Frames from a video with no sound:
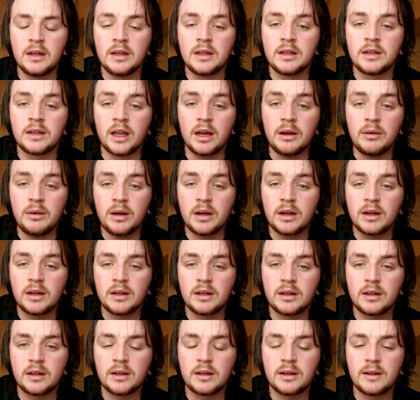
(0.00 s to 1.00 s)
no,
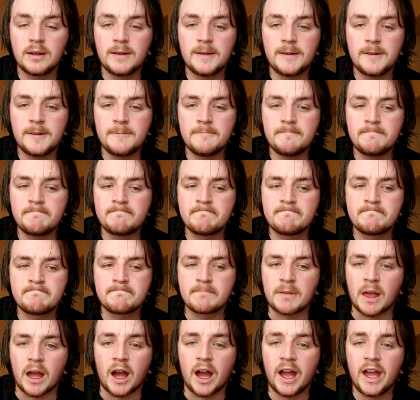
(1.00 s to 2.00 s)
um,
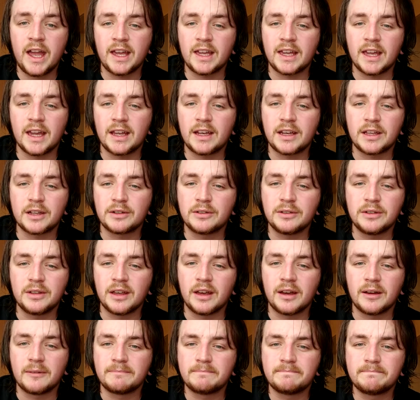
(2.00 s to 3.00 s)
I ain't getting it cut
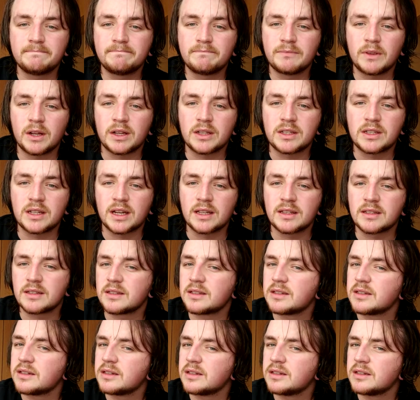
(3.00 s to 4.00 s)
yet, not a
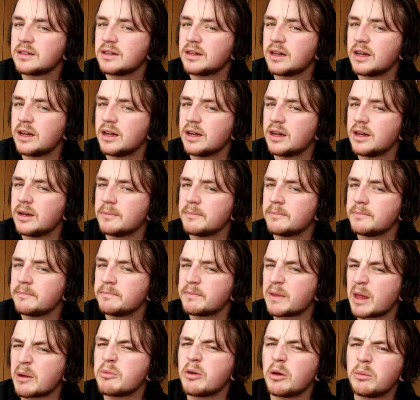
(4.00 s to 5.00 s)
chance. Um,
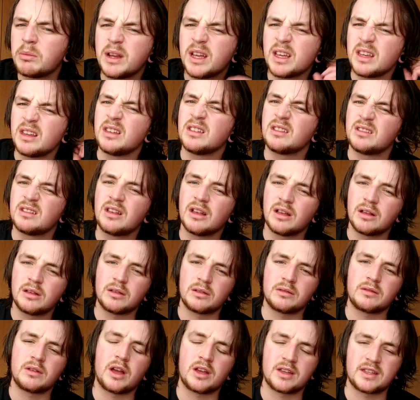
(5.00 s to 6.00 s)
probably,
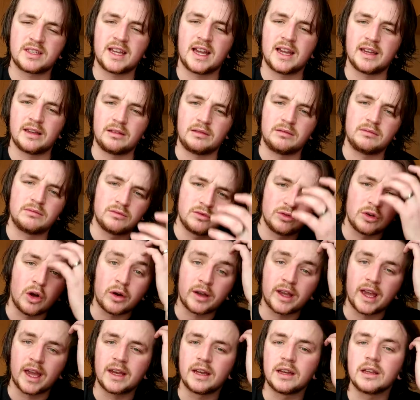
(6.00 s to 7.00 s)
I say, not
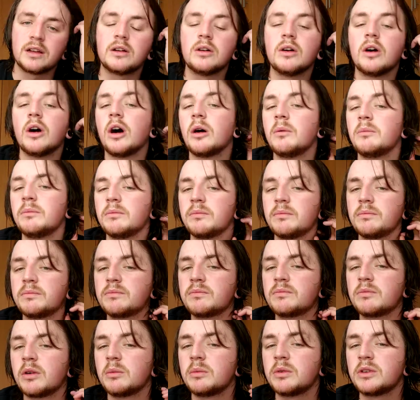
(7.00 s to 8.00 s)
getting it cut, I'm
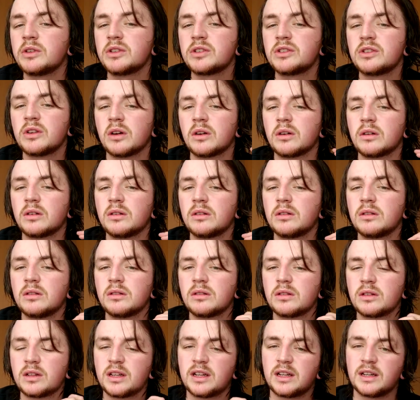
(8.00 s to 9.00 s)
probably just not
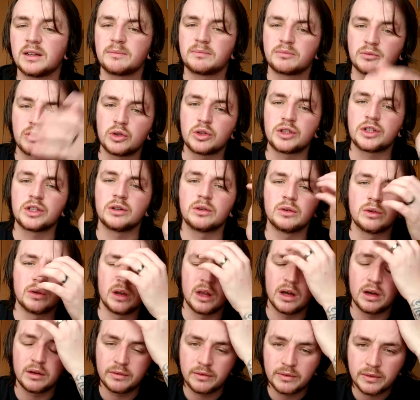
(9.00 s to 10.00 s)
going to cut it all
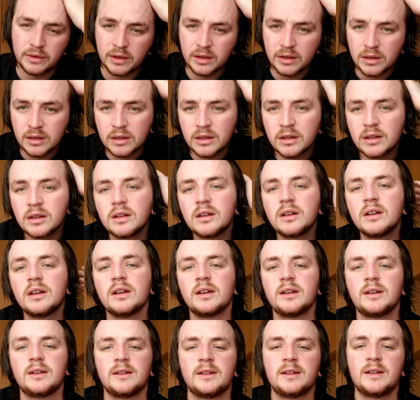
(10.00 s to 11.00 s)
off.
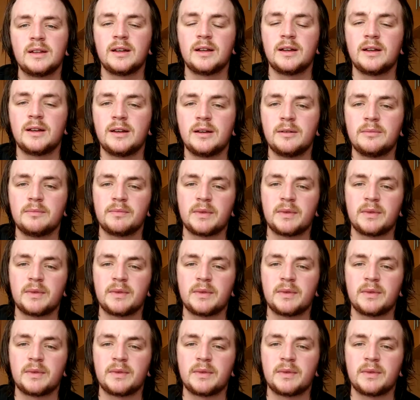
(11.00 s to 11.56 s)
Um,